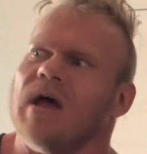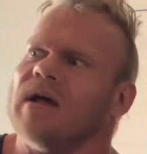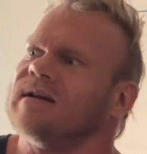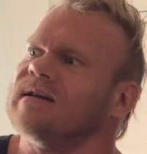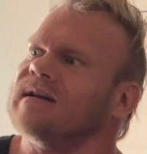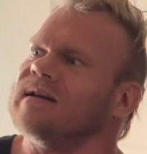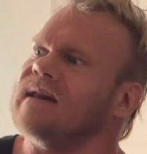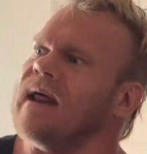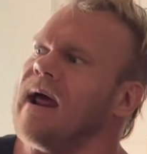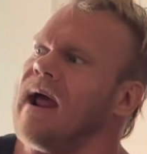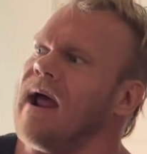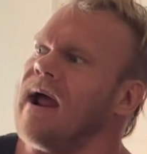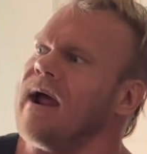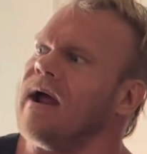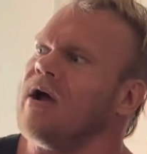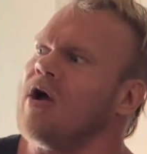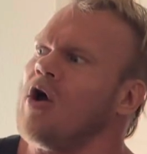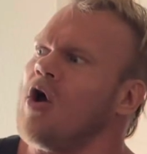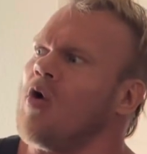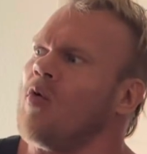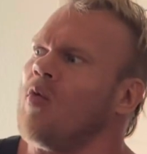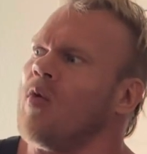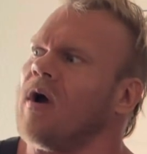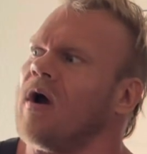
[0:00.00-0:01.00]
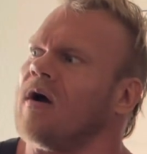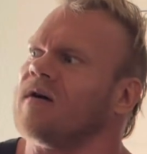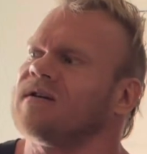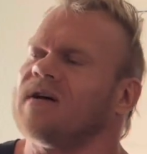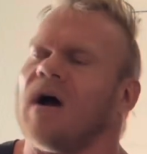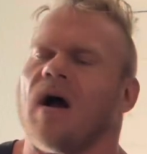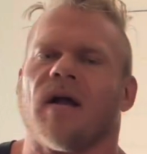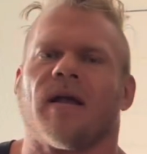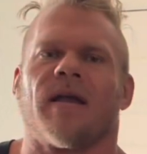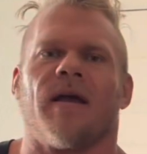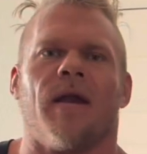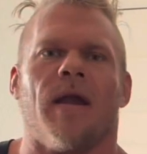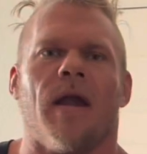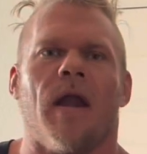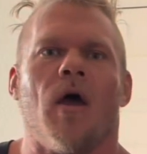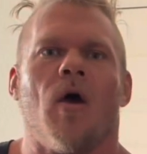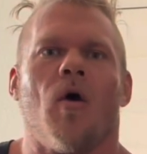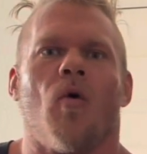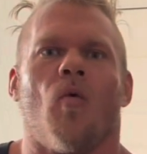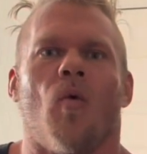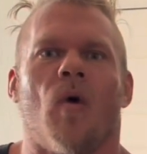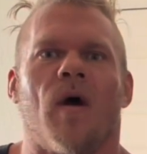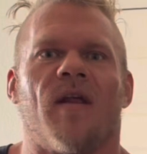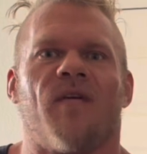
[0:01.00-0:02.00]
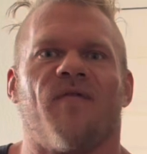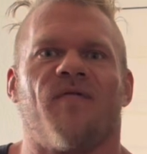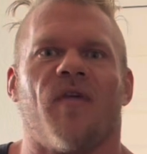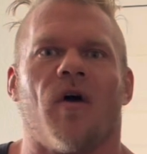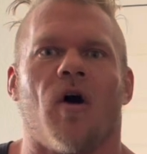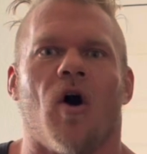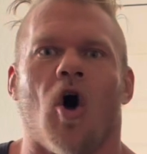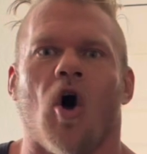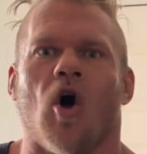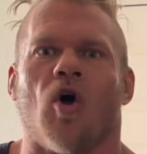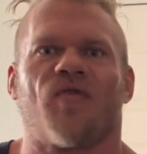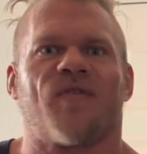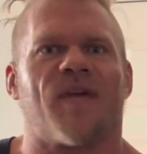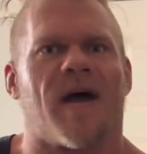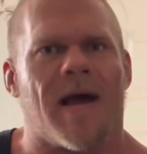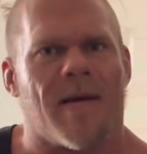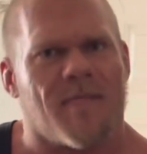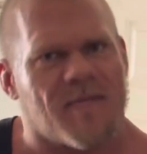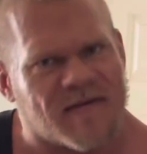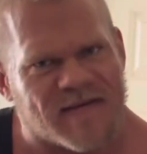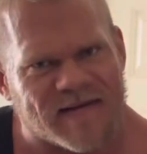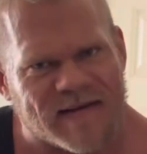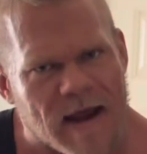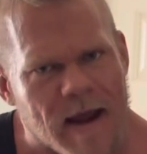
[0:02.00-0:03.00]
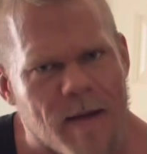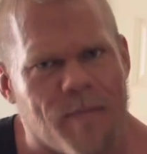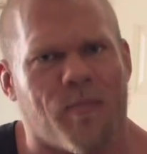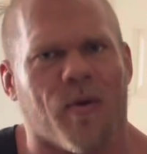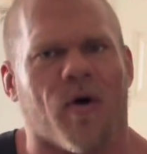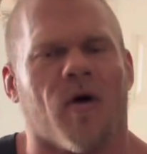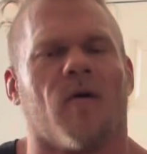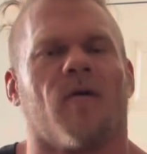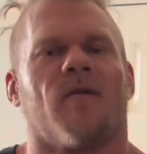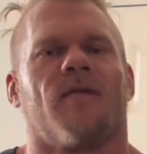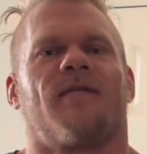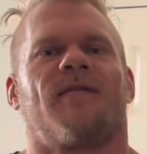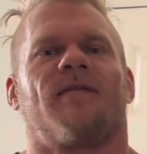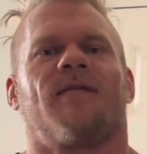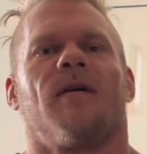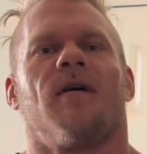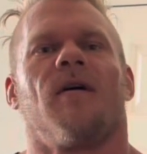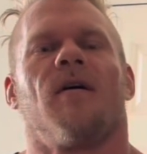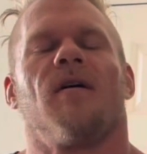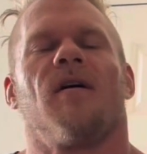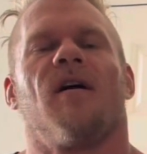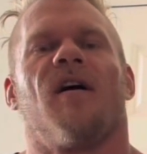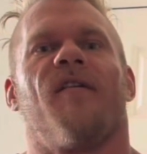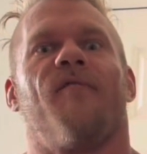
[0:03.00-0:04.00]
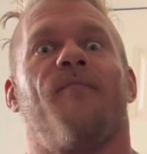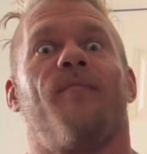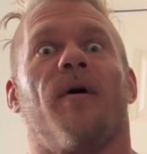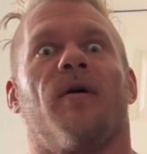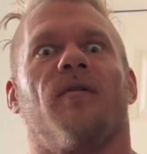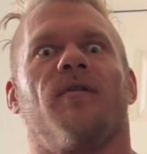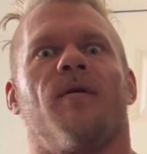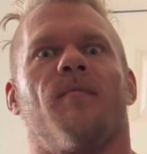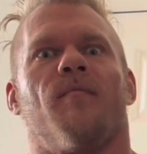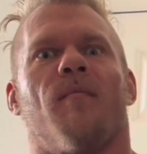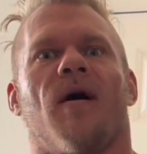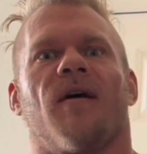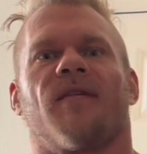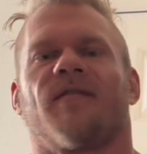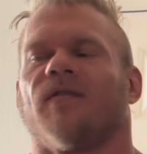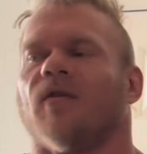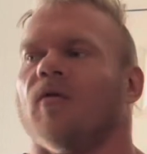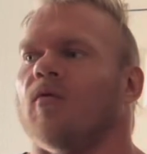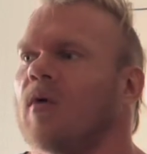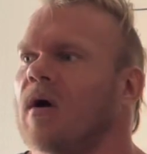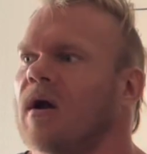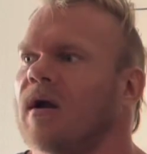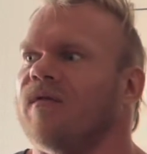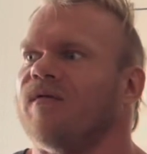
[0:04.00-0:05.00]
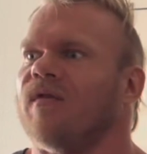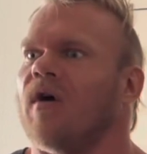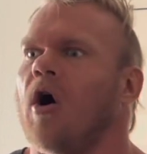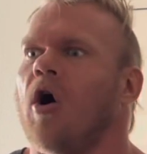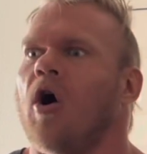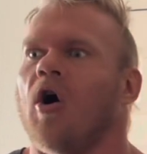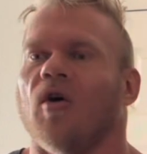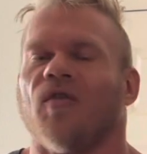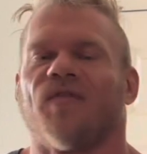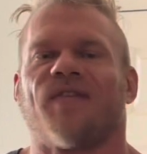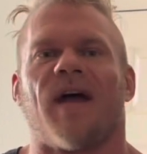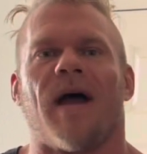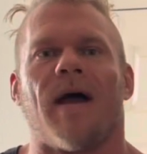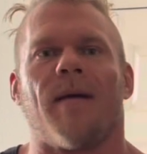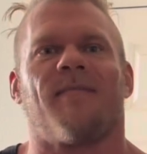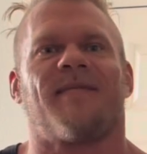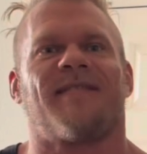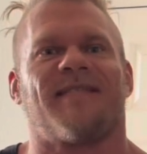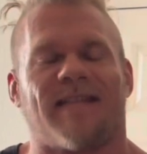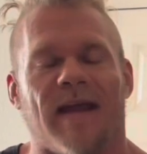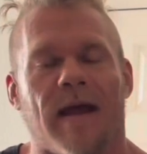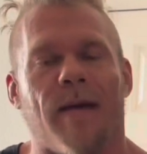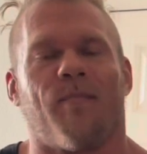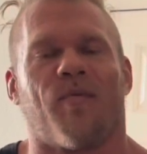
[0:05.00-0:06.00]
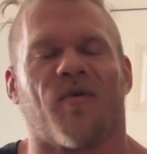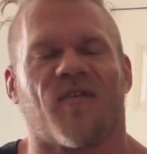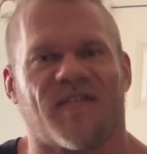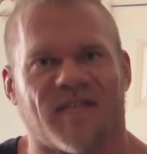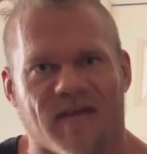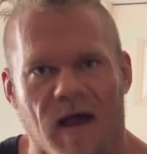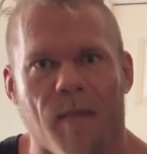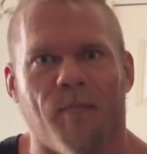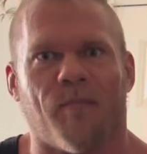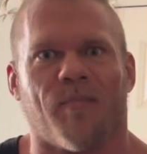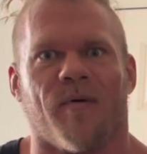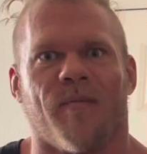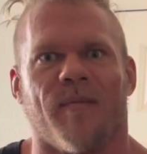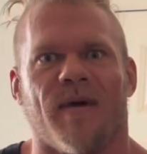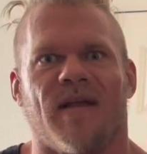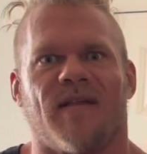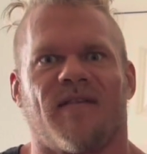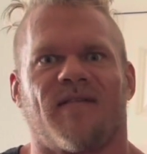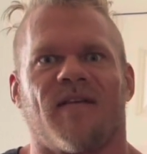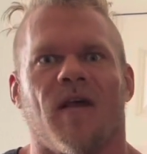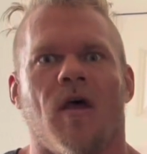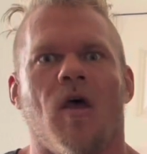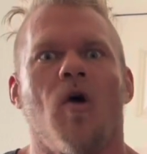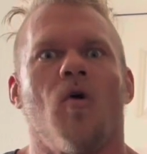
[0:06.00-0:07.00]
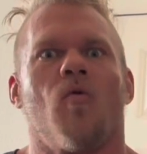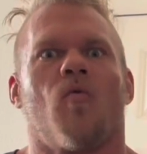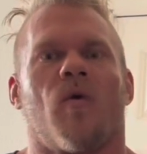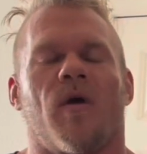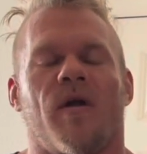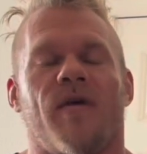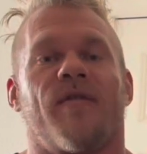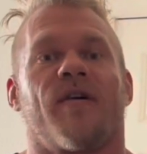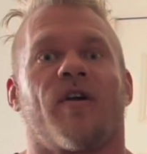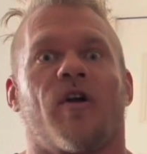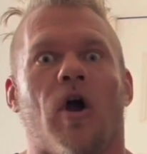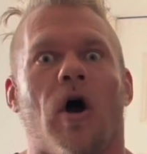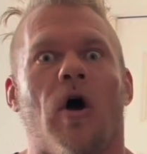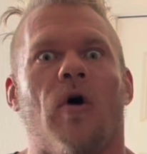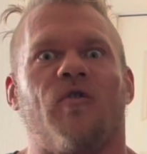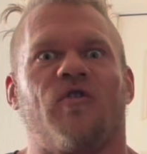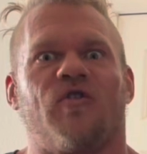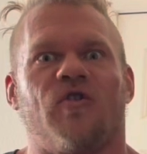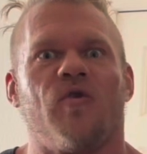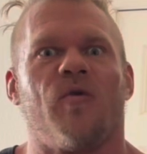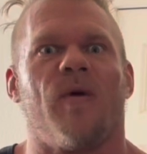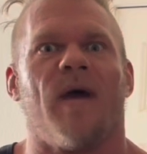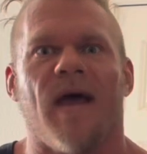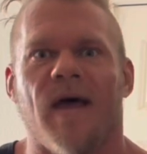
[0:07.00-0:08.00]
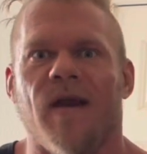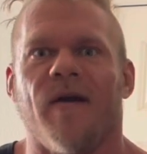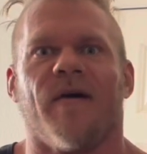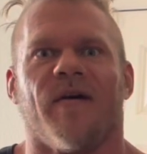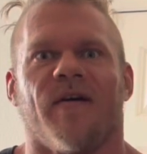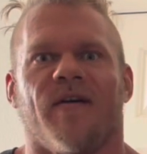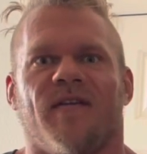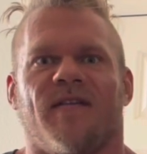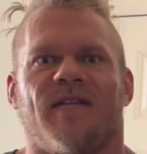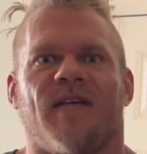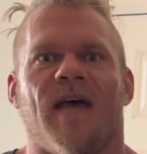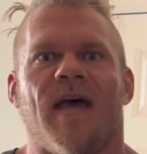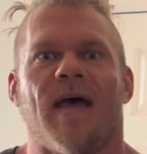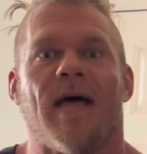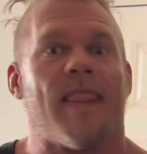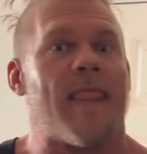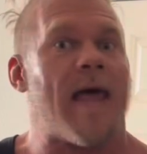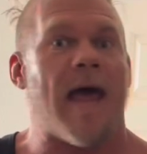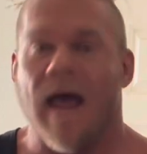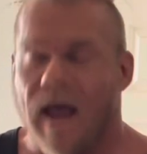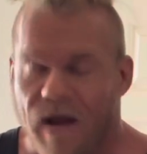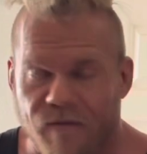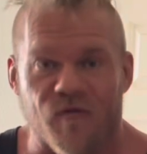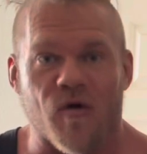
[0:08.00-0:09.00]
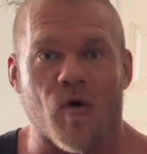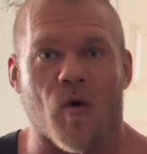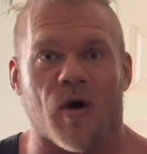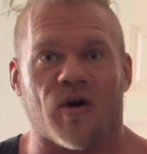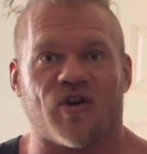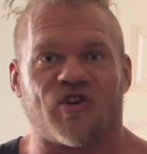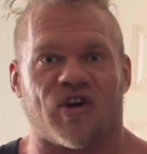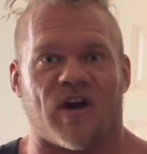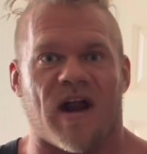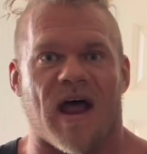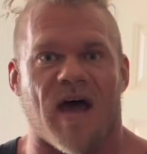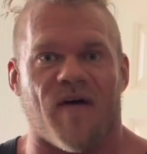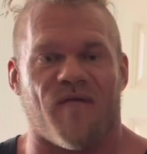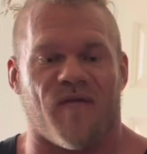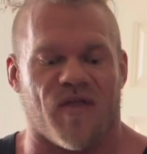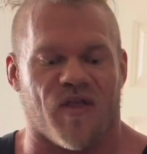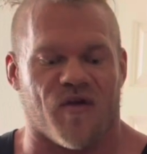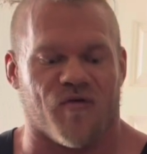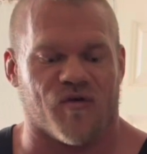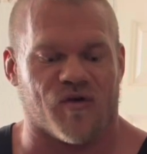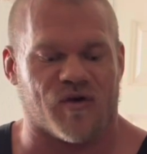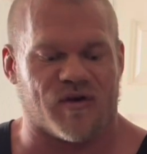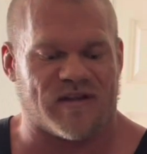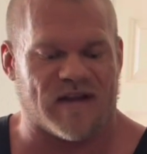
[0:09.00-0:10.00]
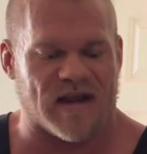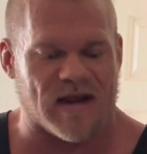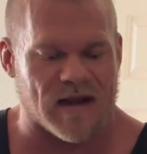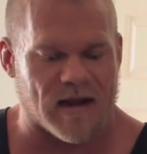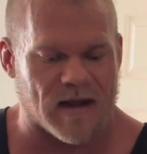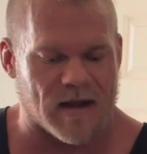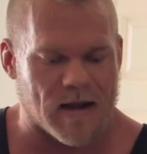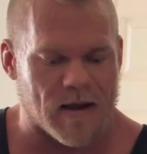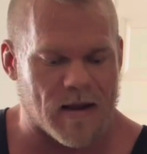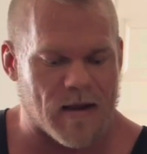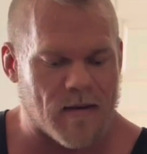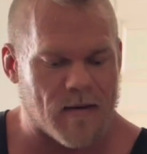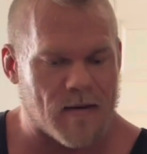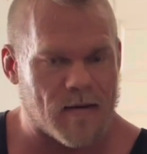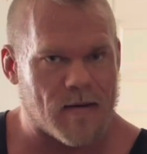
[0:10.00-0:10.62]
Today we are talking one of the all-time staples of building muscle, one of the all-time staple supplements, one of the go-to hitters that everyone should have in their routine.